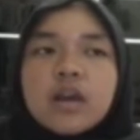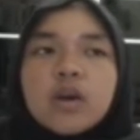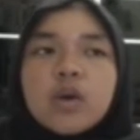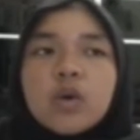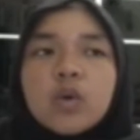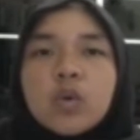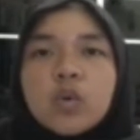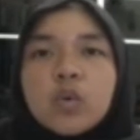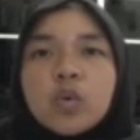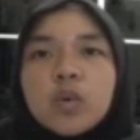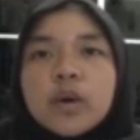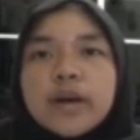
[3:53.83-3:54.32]

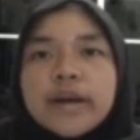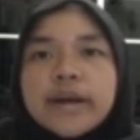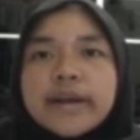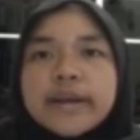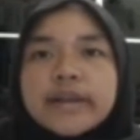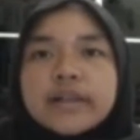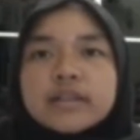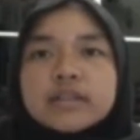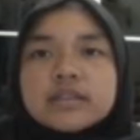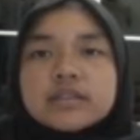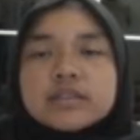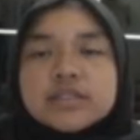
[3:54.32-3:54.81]

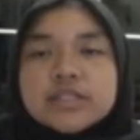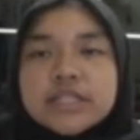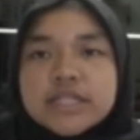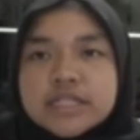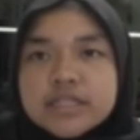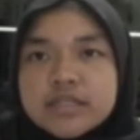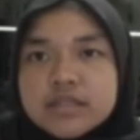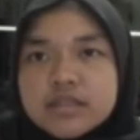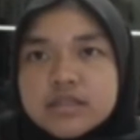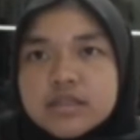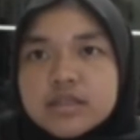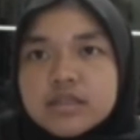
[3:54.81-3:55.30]
While
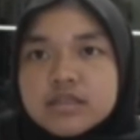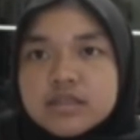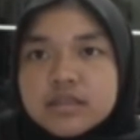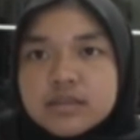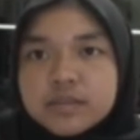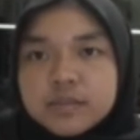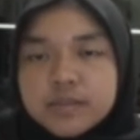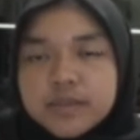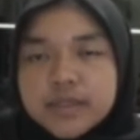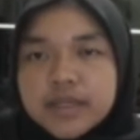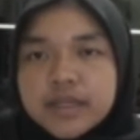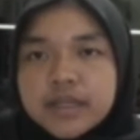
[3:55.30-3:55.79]
changes in
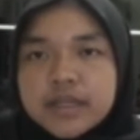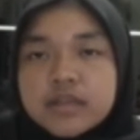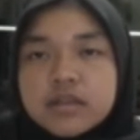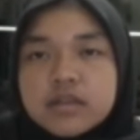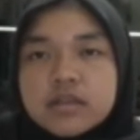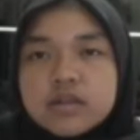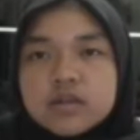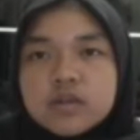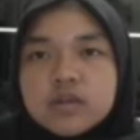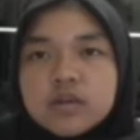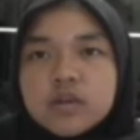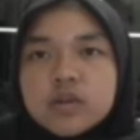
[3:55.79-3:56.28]
supply
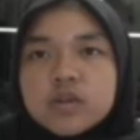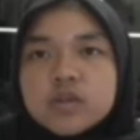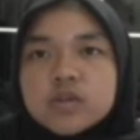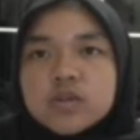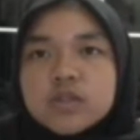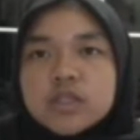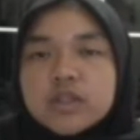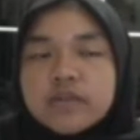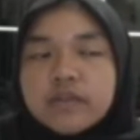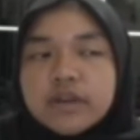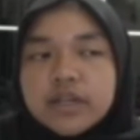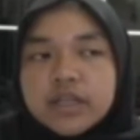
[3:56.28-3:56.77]
also
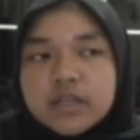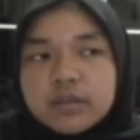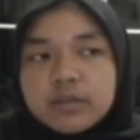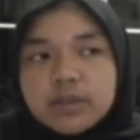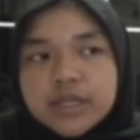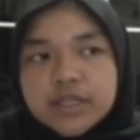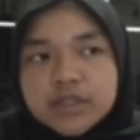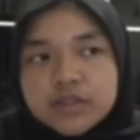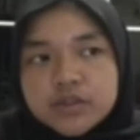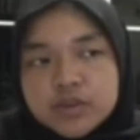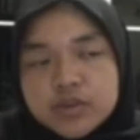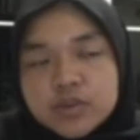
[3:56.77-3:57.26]
divided
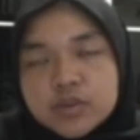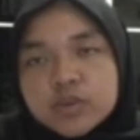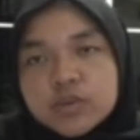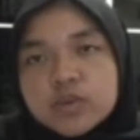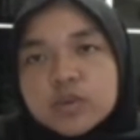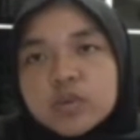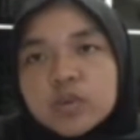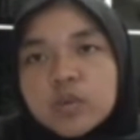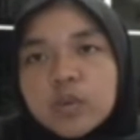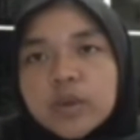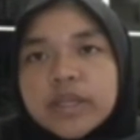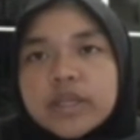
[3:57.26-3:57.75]
by two
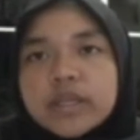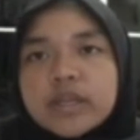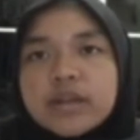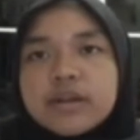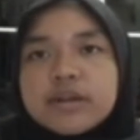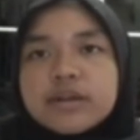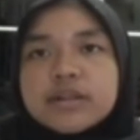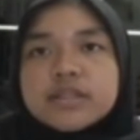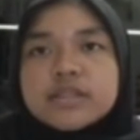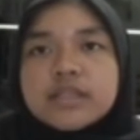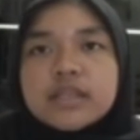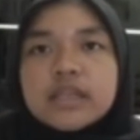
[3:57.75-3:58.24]
when
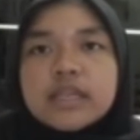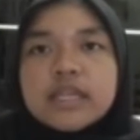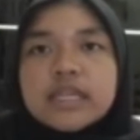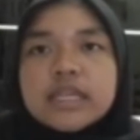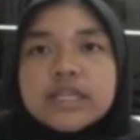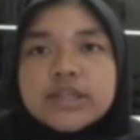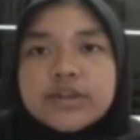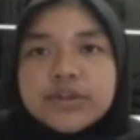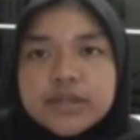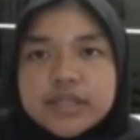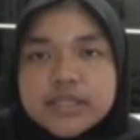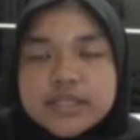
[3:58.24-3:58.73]
there is
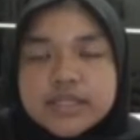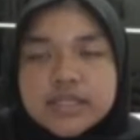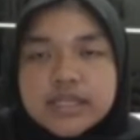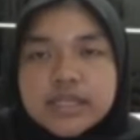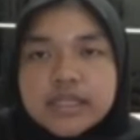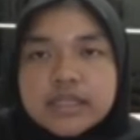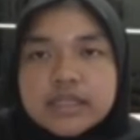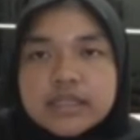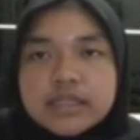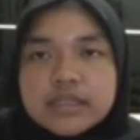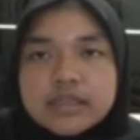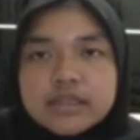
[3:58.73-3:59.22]
increase
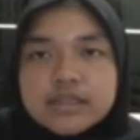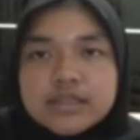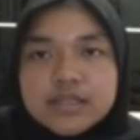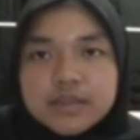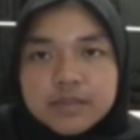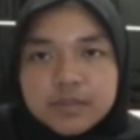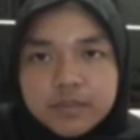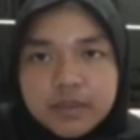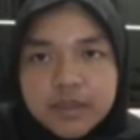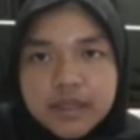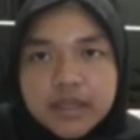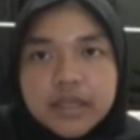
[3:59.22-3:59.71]
in
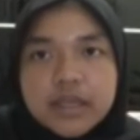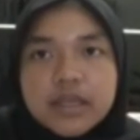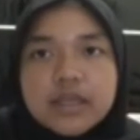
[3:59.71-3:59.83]
supply and